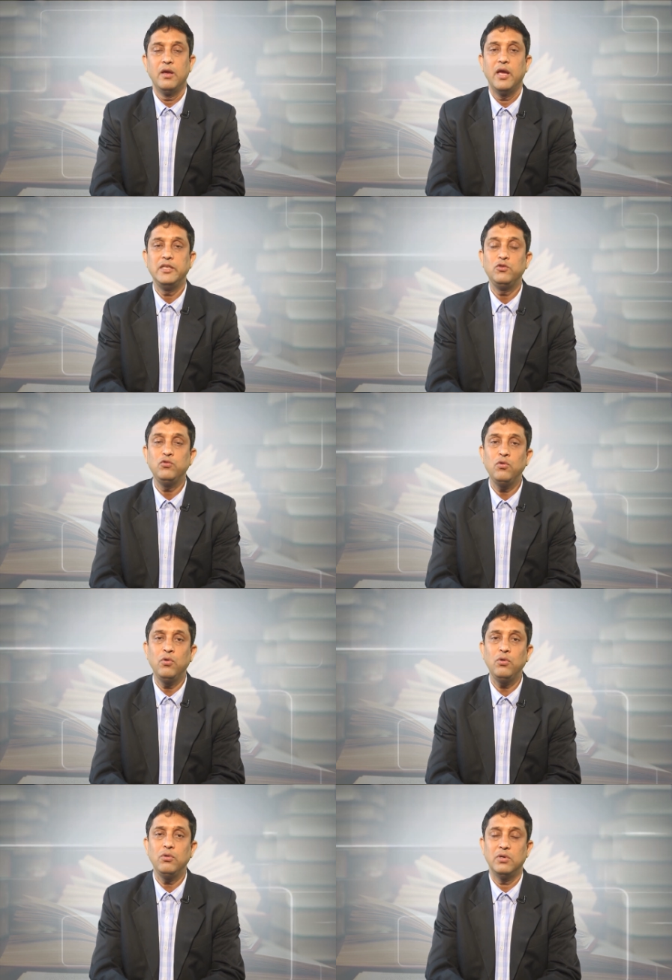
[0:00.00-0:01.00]
As you
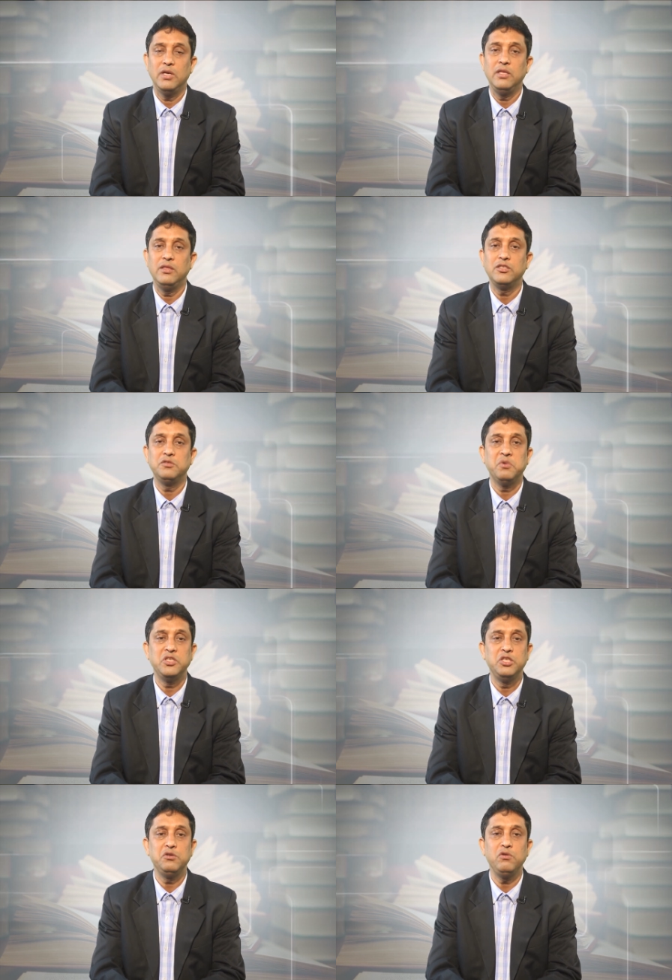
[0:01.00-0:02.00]
know, in this
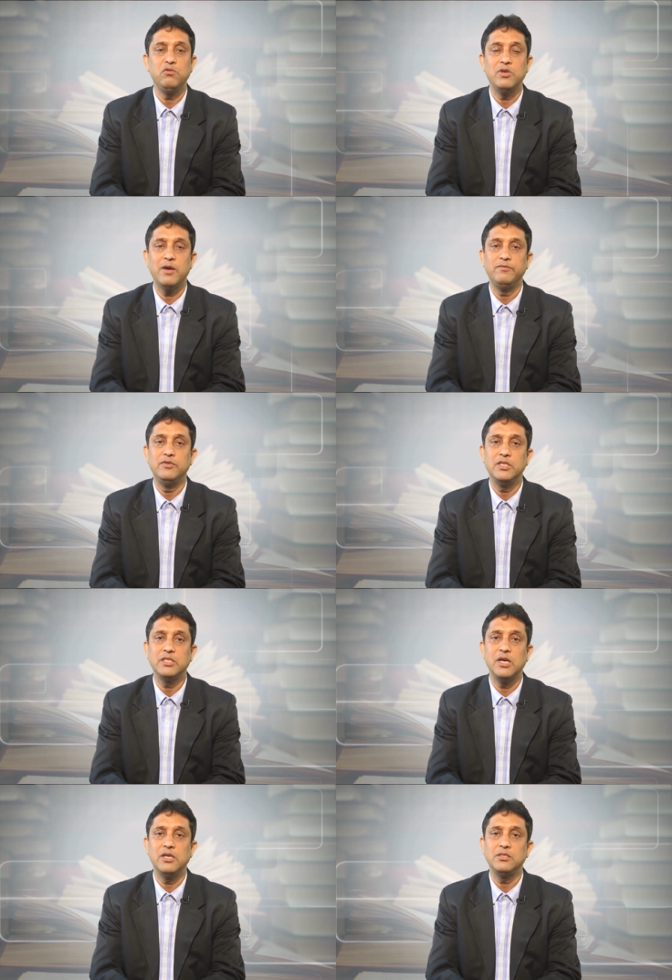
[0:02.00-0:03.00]
module we have
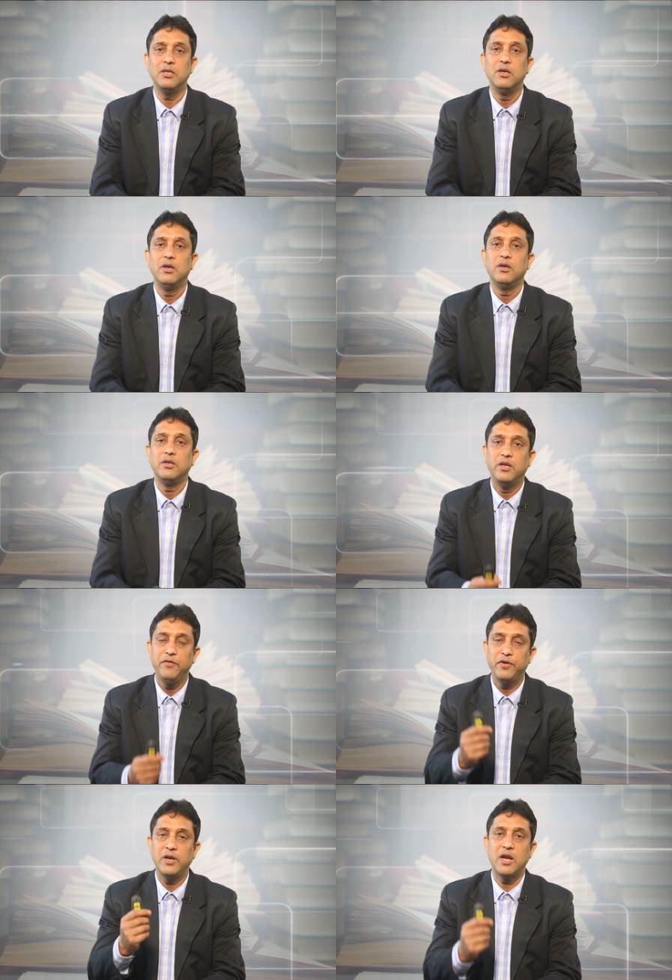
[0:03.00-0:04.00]
discussed
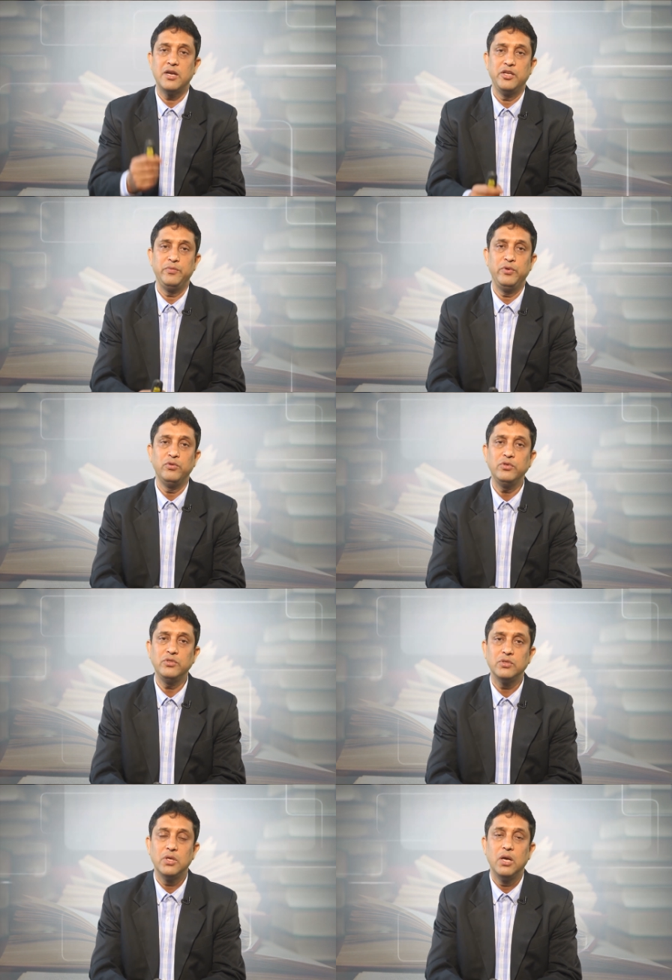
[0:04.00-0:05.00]
different attributes,